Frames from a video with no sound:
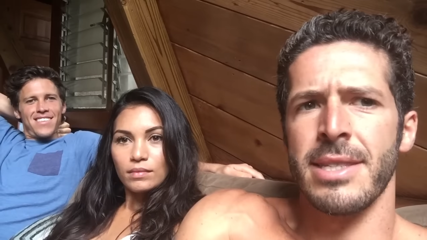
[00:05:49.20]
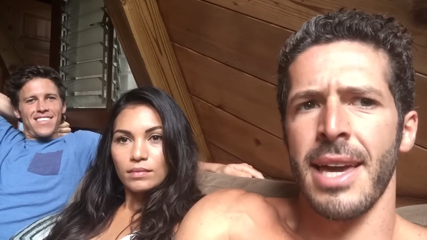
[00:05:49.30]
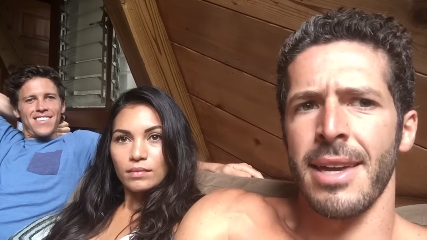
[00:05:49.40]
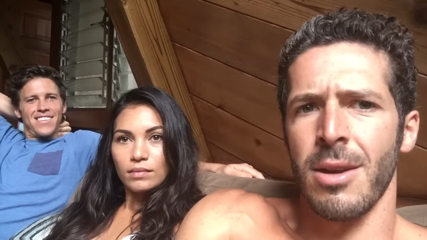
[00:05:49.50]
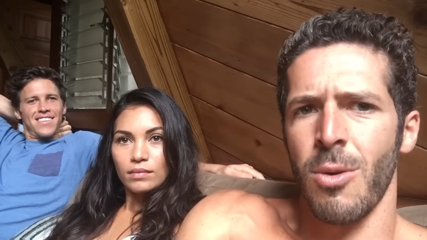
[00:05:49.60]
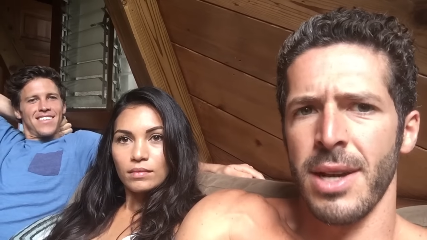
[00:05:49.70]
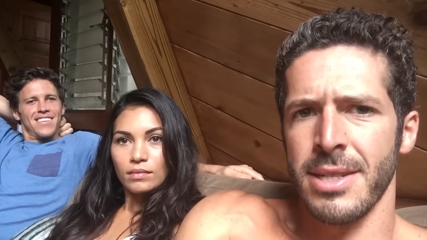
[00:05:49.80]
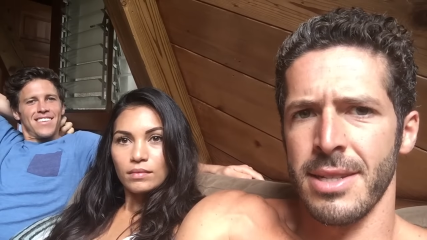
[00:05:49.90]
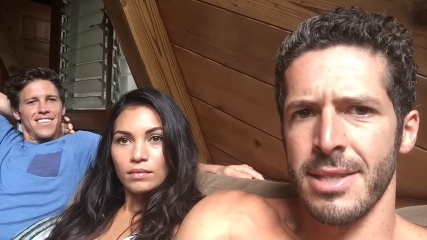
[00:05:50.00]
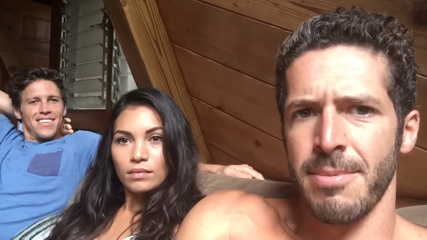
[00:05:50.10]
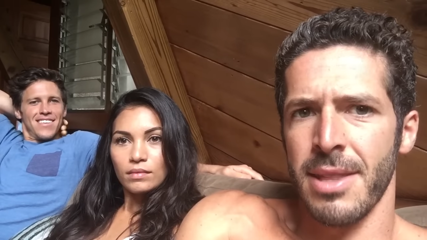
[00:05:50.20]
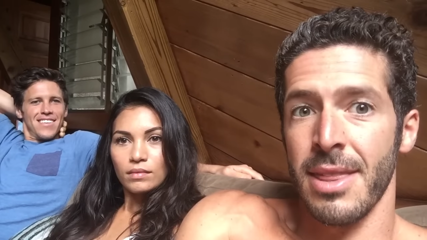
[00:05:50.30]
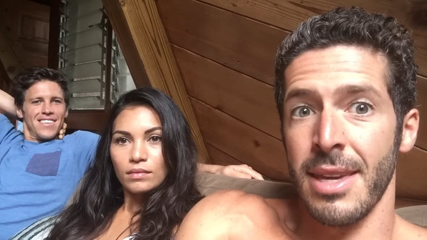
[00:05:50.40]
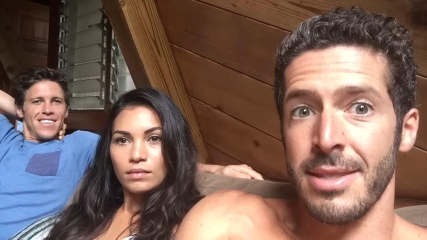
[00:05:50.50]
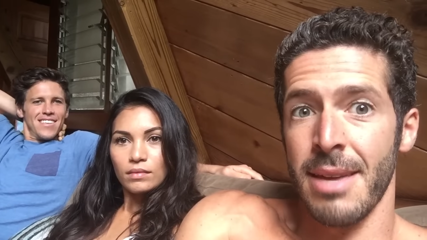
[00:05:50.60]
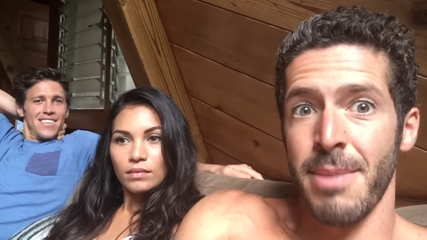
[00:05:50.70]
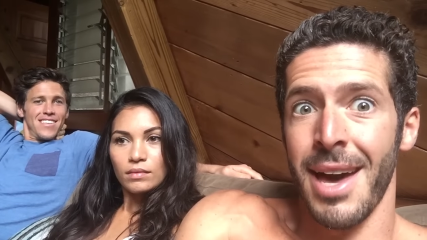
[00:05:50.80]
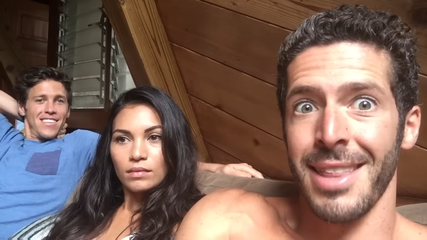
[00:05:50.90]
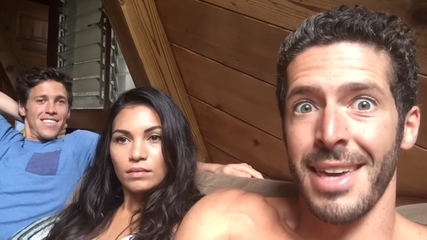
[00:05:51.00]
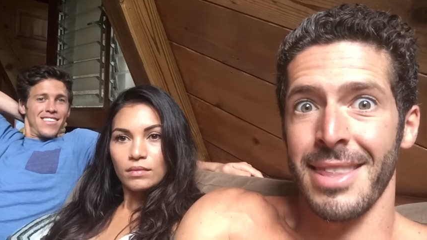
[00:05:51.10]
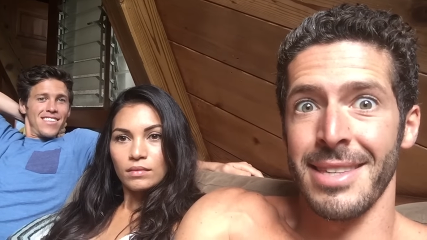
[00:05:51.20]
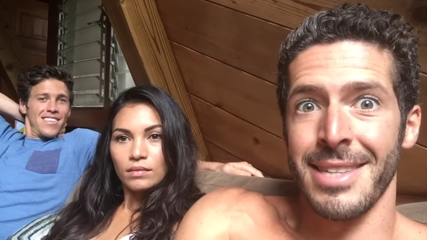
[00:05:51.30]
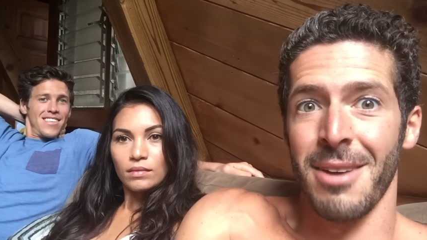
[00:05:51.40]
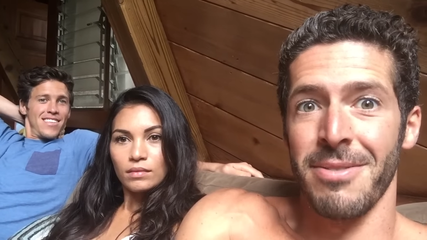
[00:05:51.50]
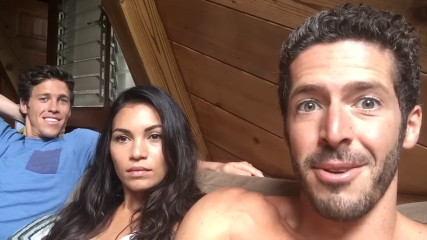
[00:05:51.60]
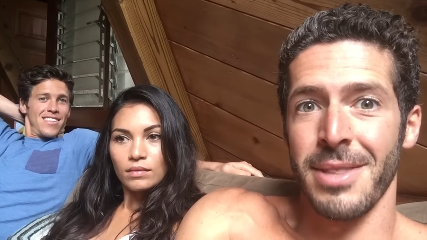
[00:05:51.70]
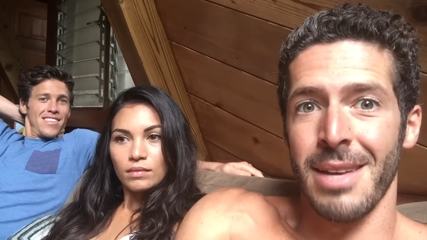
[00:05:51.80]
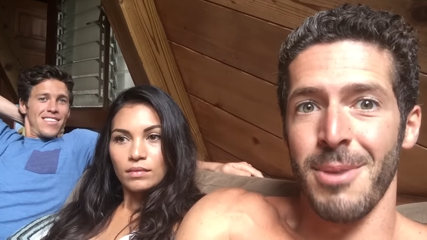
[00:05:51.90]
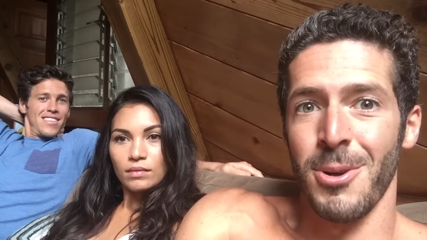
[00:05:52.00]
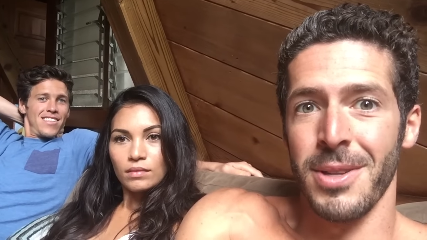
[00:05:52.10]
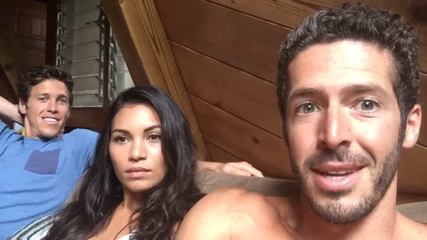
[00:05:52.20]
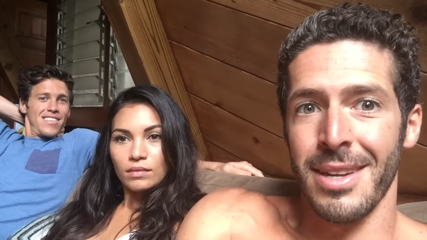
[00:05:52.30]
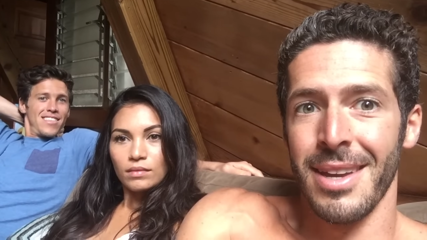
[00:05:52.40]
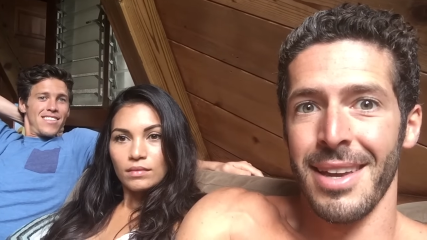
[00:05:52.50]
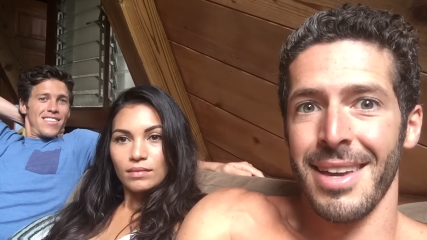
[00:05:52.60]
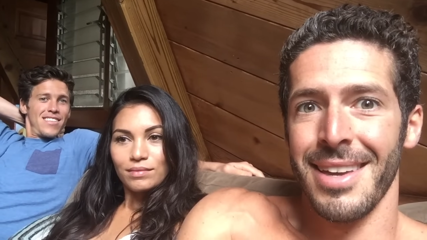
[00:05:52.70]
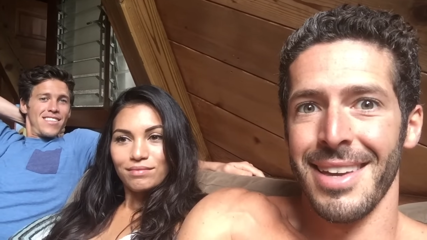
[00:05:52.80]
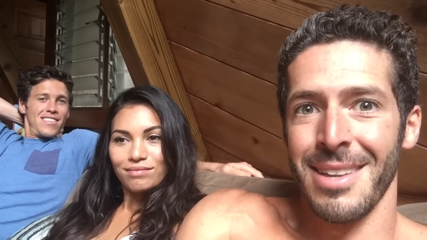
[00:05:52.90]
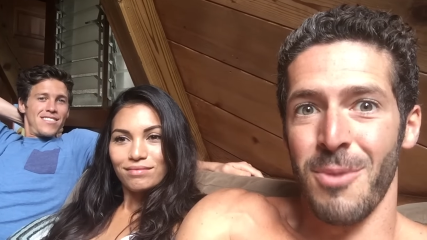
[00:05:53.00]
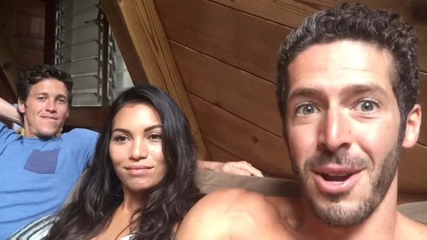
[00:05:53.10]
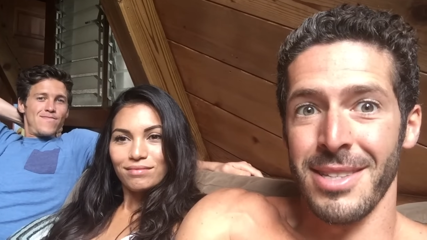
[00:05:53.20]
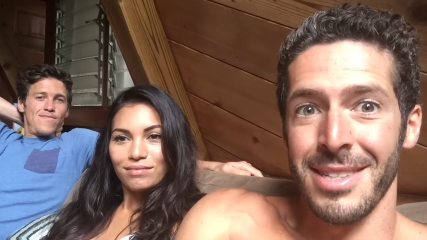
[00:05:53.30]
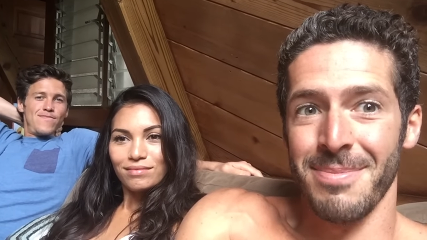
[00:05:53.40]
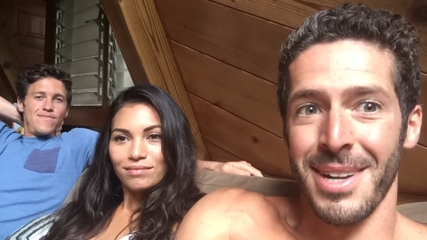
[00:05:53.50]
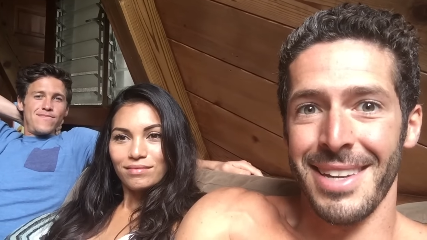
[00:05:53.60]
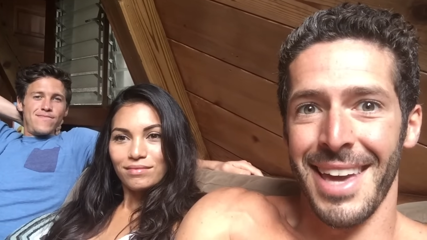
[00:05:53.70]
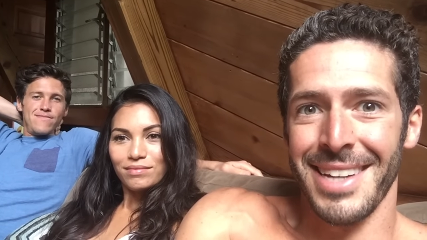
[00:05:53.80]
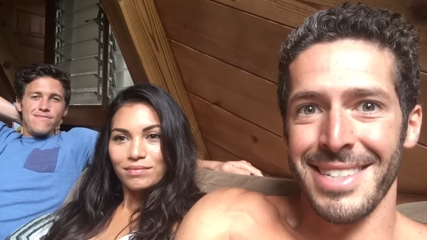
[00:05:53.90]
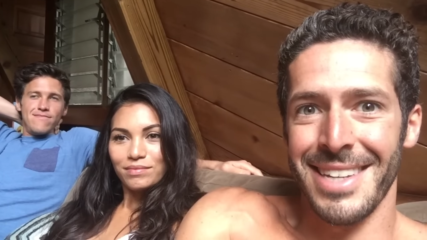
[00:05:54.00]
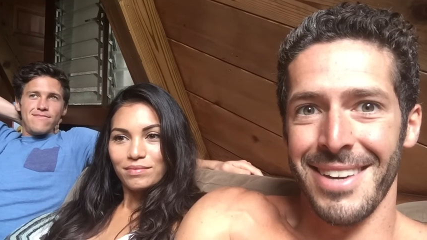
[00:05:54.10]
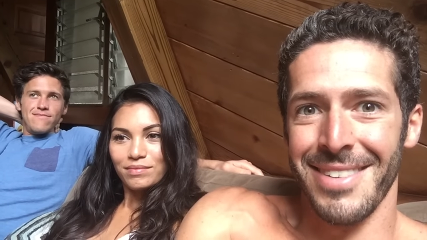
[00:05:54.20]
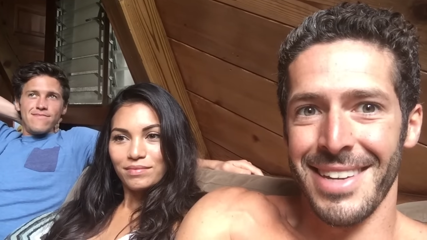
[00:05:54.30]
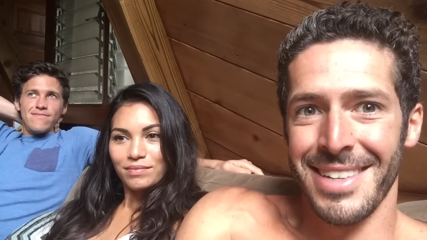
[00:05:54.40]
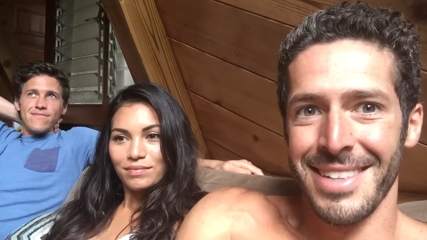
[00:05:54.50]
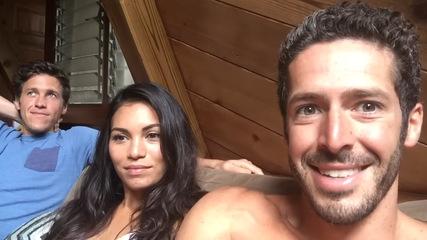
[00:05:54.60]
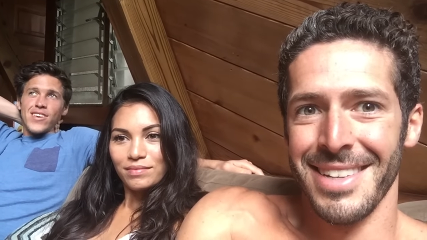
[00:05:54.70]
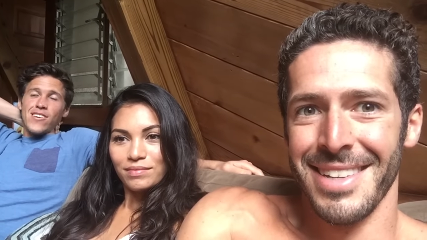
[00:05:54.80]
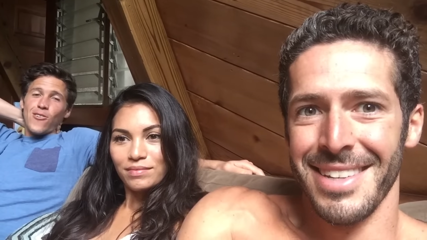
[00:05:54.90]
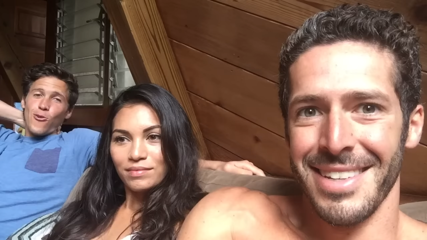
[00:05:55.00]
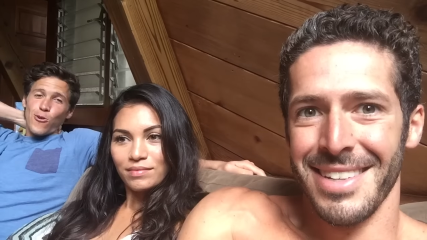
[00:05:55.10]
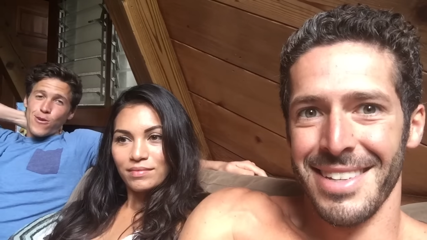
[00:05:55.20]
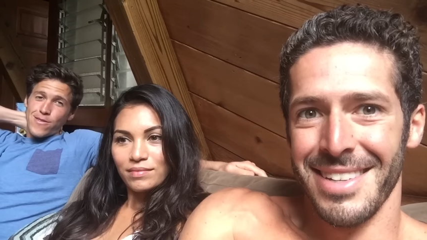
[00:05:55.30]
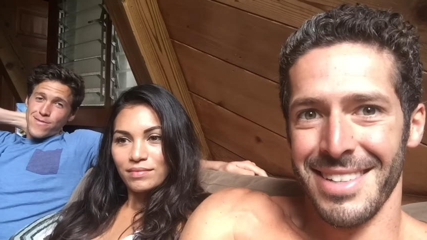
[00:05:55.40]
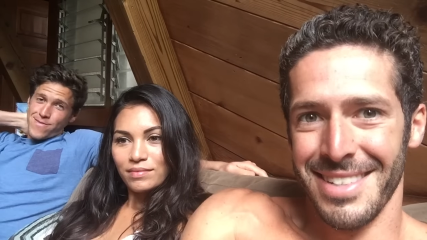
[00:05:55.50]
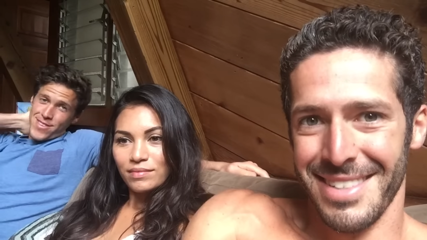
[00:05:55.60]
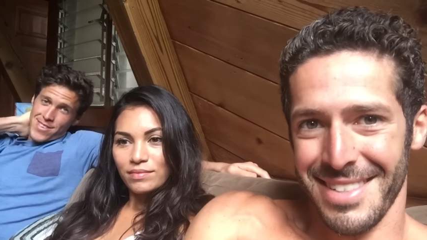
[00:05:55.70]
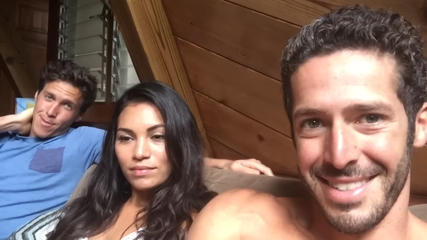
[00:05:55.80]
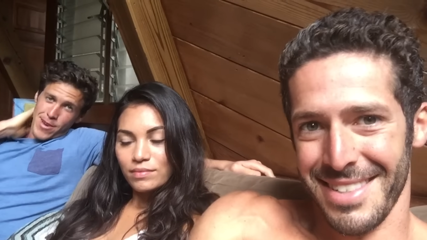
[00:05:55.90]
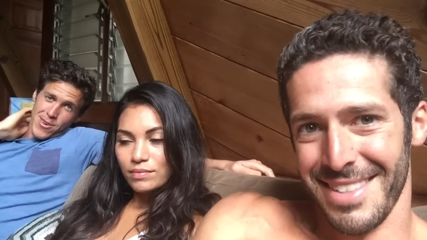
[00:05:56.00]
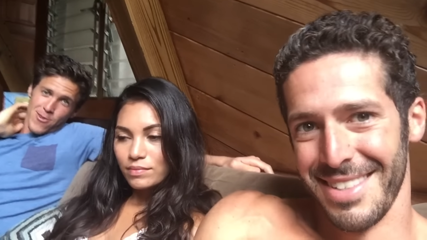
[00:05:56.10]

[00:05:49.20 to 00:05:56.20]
Speaker 1: second question some of the things they buy, like the cell phone that I'm holding, and where is this money mm. actually going?
Speaker 2: Or let's talk about